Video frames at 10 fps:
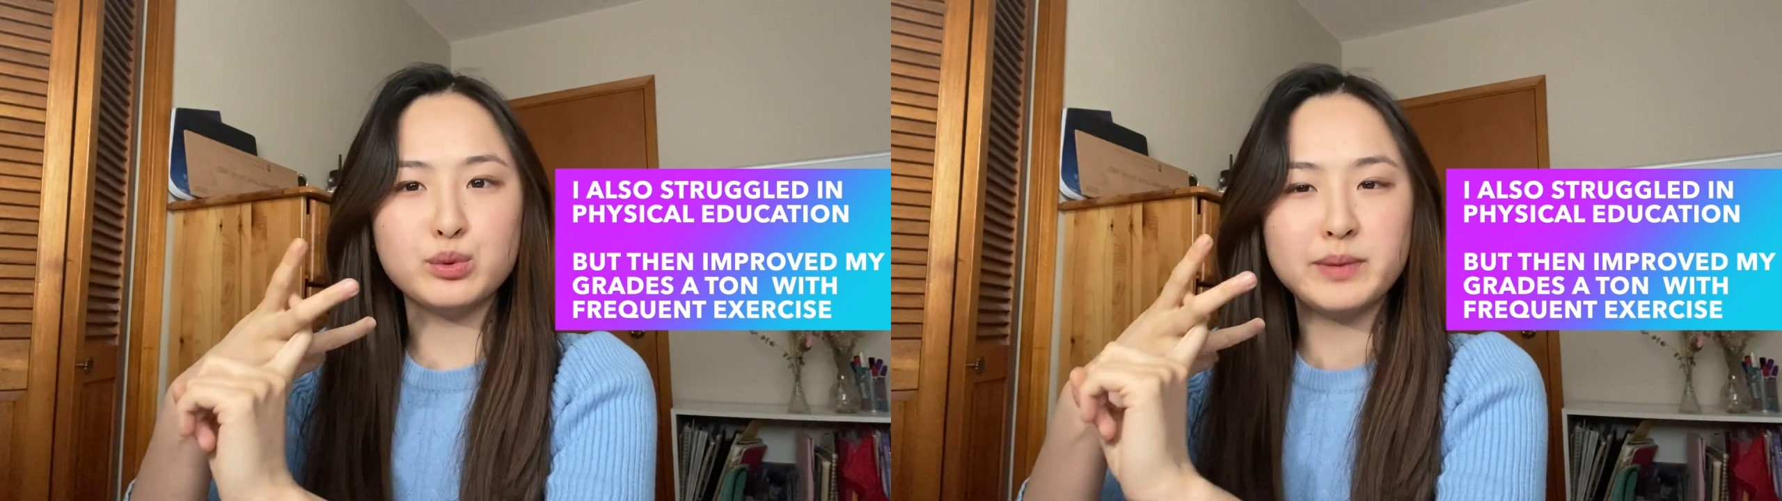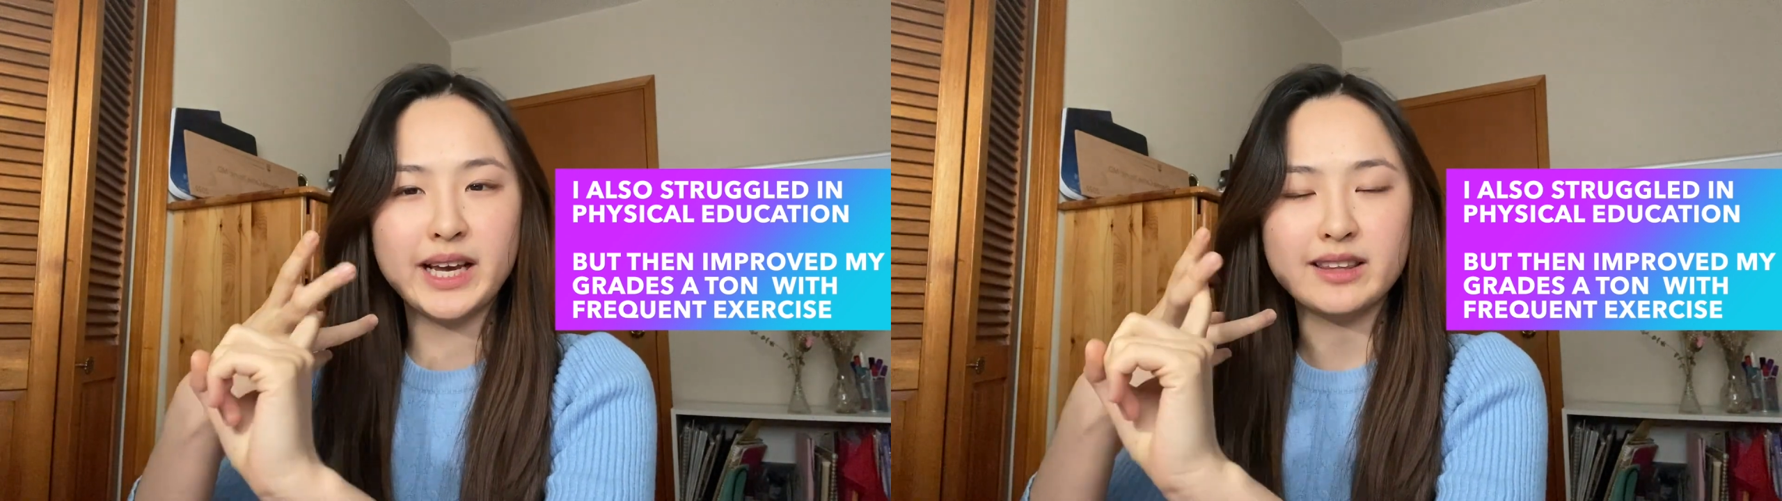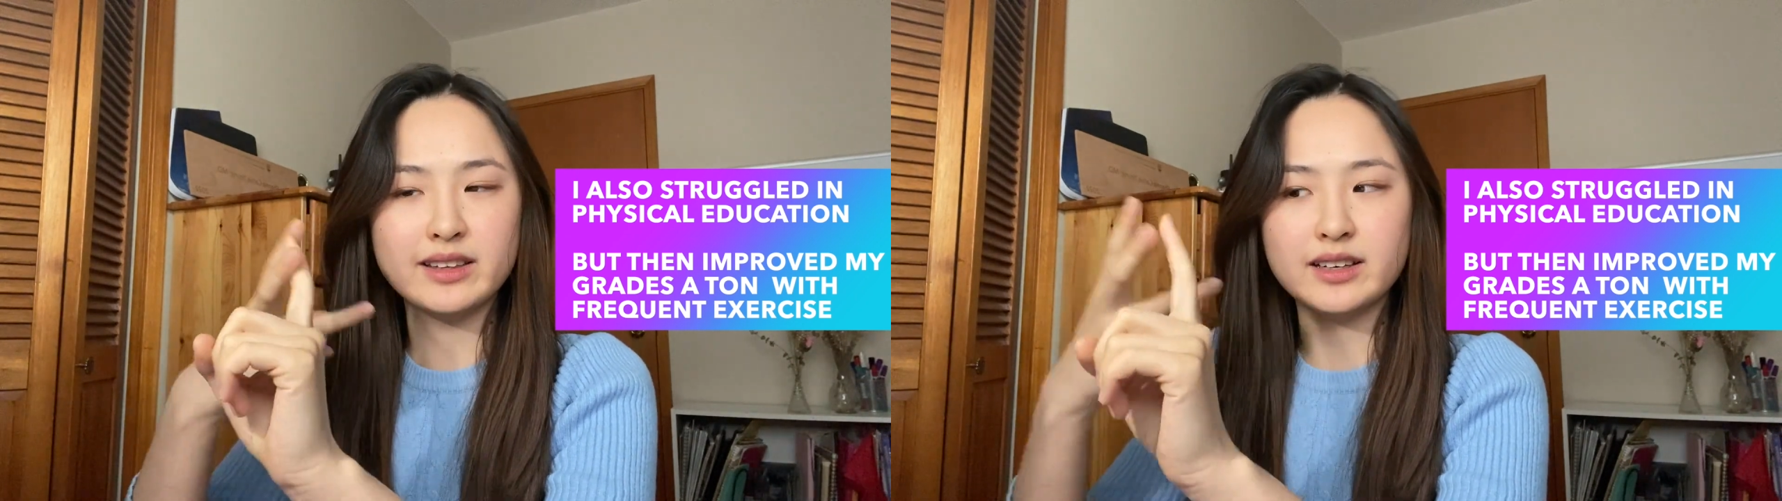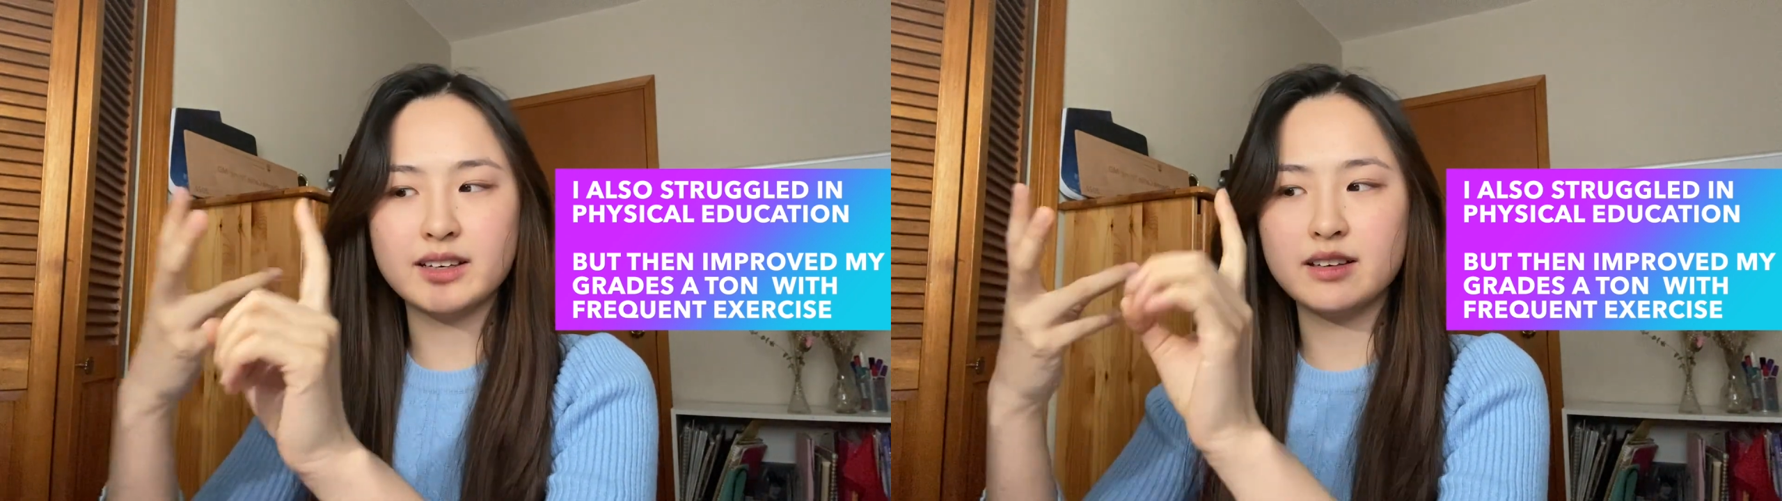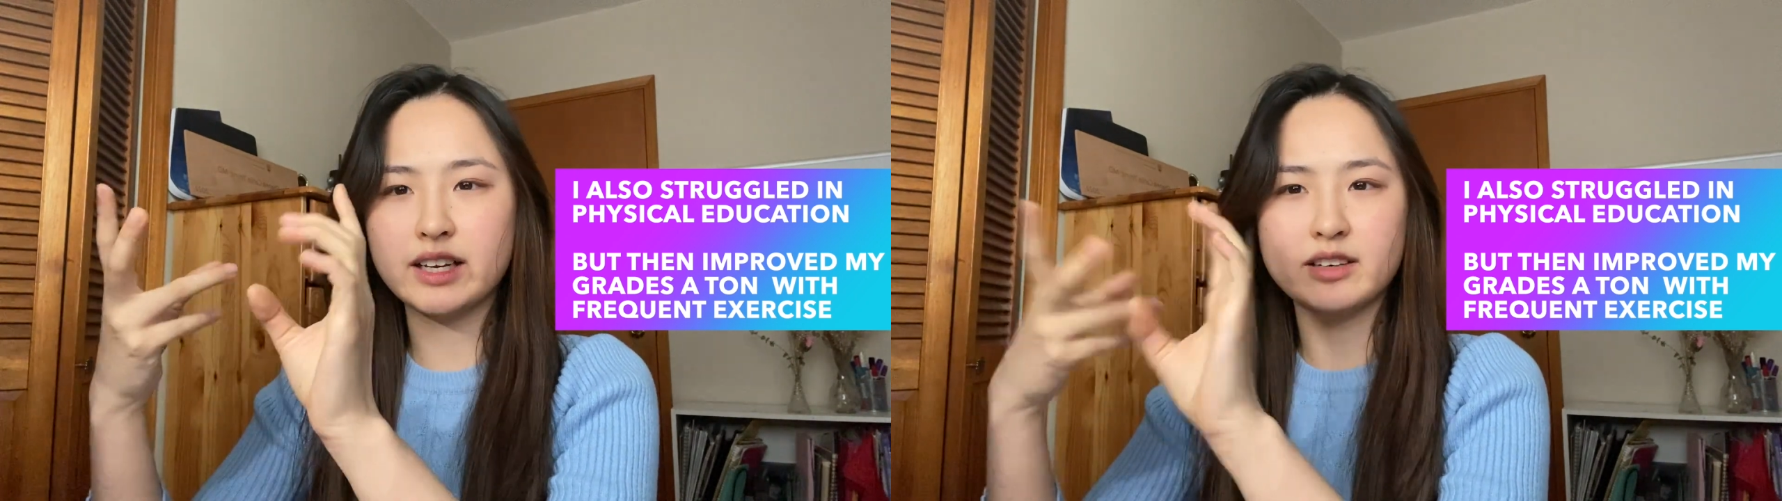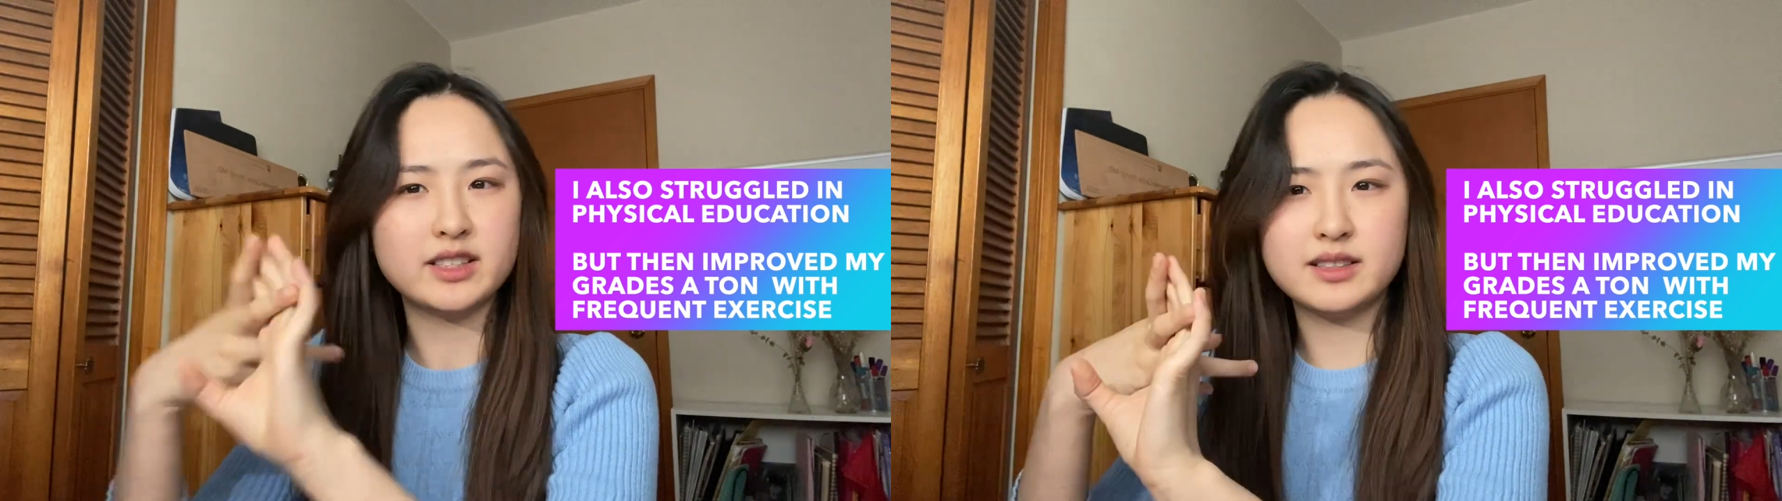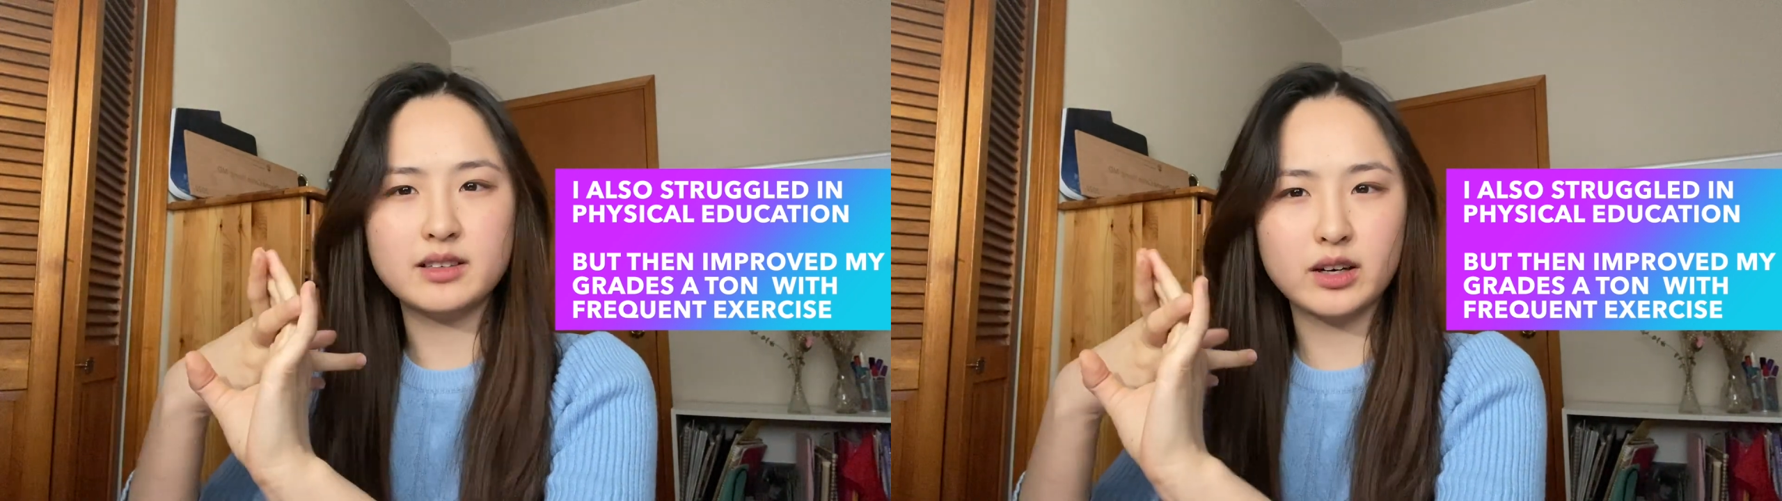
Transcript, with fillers: make the like a,